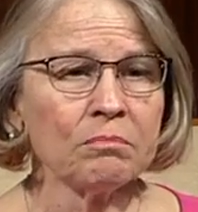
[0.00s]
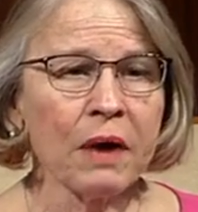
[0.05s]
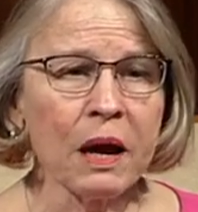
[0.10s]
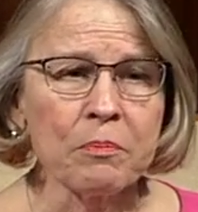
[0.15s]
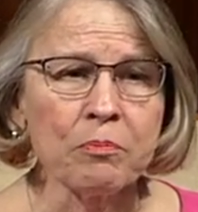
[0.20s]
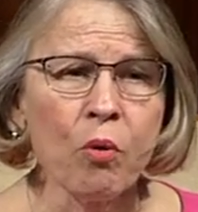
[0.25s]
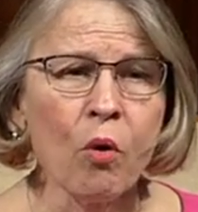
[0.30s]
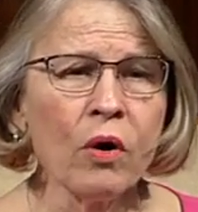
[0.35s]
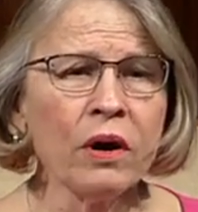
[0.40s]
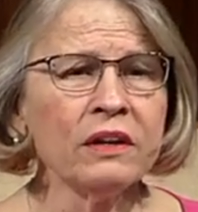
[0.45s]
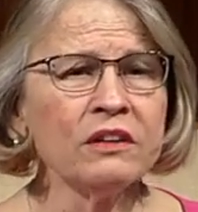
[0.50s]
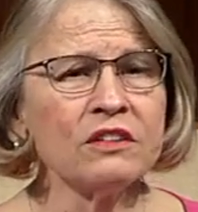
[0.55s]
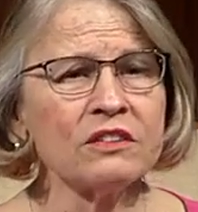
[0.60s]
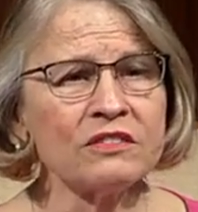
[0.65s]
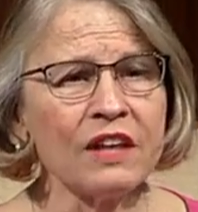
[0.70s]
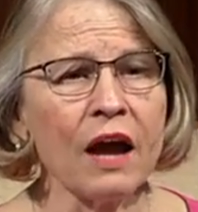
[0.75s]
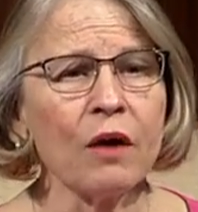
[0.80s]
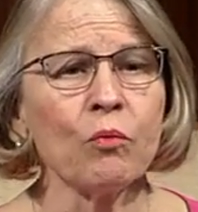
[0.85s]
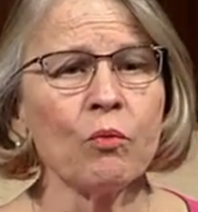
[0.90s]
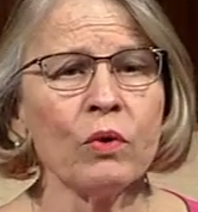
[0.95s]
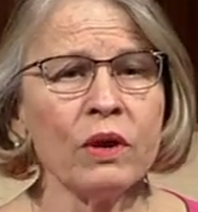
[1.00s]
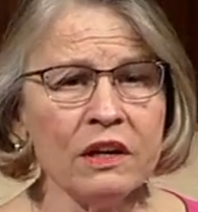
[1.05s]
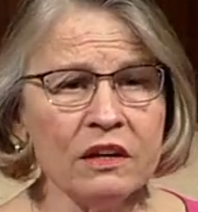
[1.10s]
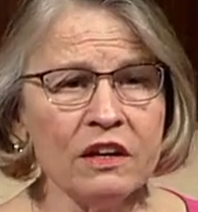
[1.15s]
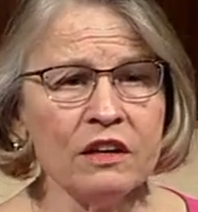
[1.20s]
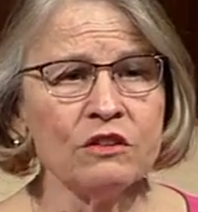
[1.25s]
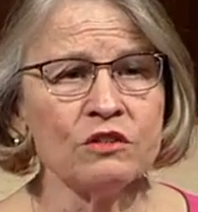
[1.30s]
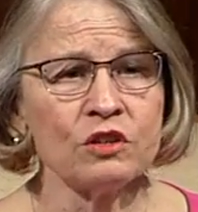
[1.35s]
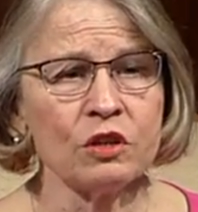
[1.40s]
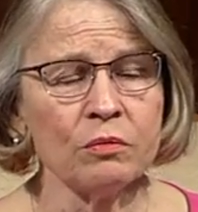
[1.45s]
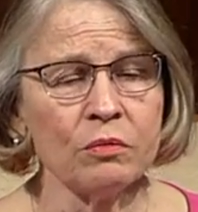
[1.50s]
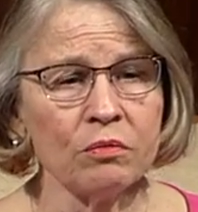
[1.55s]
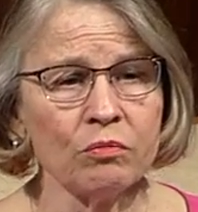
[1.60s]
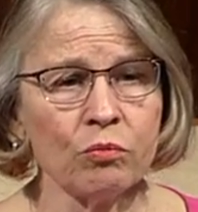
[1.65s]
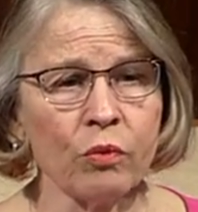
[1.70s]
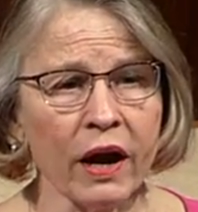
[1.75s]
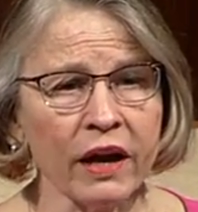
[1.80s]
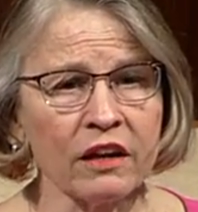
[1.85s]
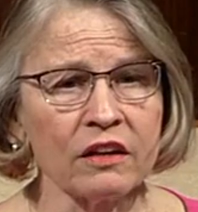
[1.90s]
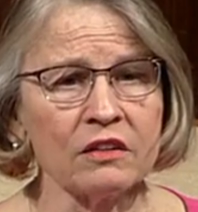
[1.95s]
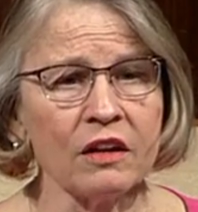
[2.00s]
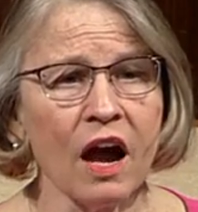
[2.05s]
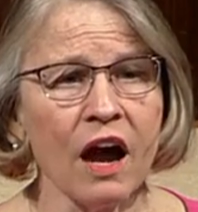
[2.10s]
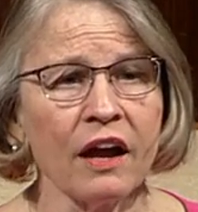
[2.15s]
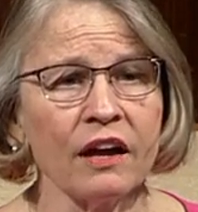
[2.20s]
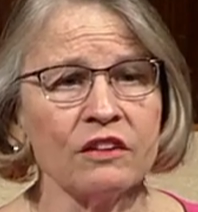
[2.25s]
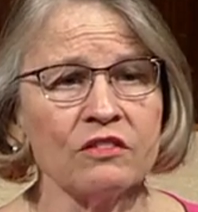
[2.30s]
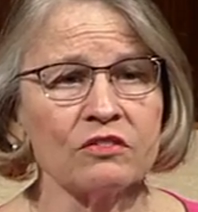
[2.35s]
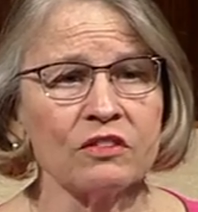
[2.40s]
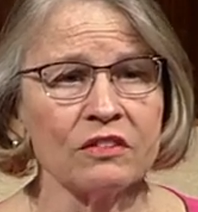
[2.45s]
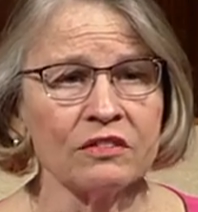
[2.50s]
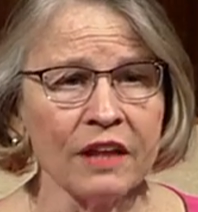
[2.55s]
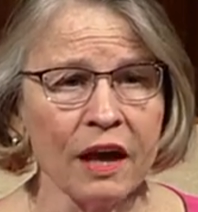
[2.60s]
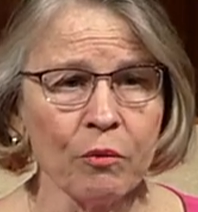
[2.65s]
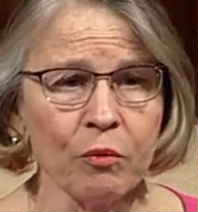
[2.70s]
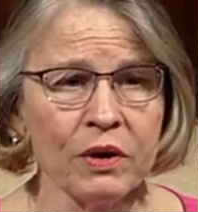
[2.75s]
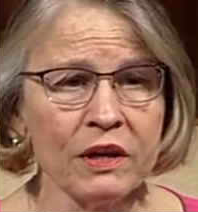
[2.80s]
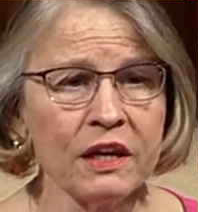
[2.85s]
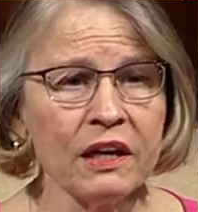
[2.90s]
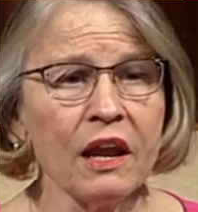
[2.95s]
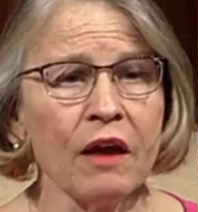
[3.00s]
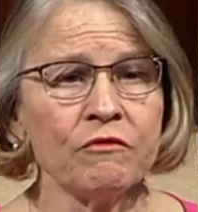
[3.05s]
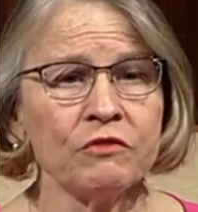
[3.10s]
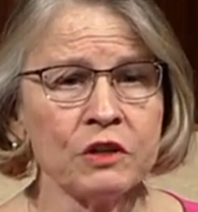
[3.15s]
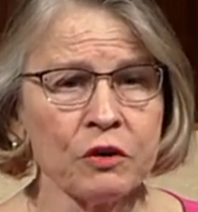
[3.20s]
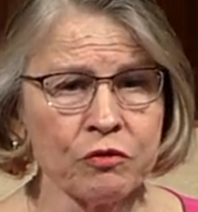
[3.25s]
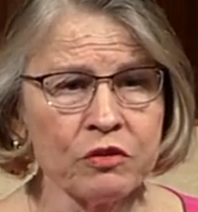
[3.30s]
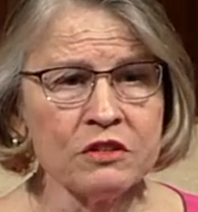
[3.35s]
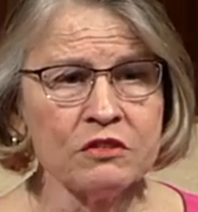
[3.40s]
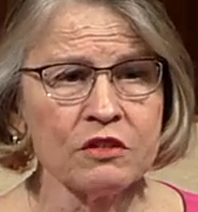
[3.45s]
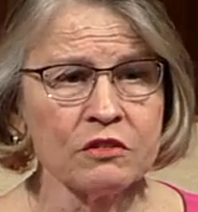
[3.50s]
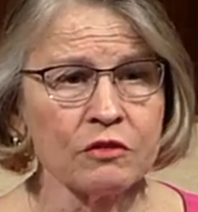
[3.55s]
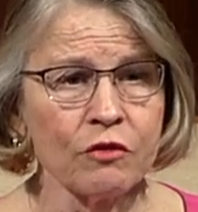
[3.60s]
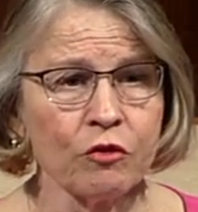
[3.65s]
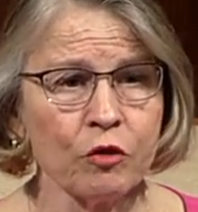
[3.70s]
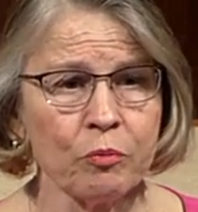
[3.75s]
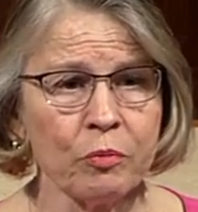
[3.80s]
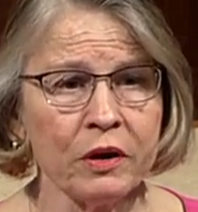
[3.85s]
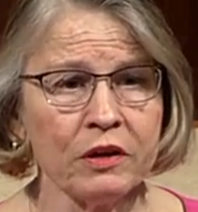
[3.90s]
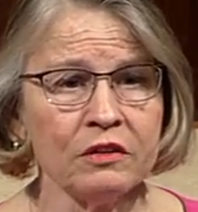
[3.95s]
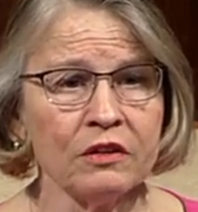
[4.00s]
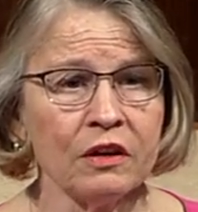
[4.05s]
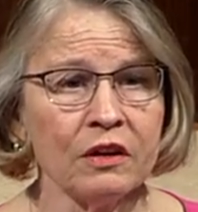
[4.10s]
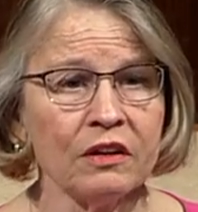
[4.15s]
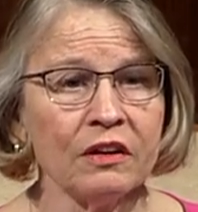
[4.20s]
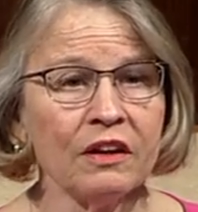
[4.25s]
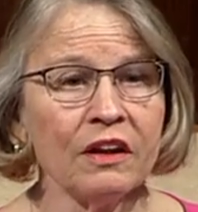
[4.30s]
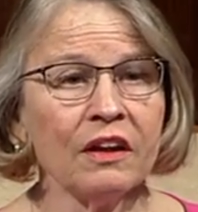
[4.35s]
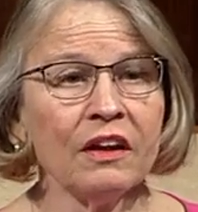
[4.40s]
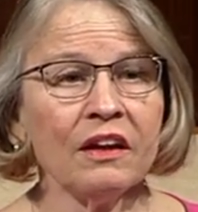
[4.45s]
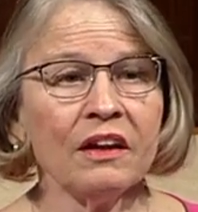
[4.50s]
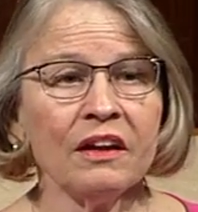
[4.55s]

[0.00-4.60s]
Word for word: My point is that we need to recognize that we can have differences of opinion,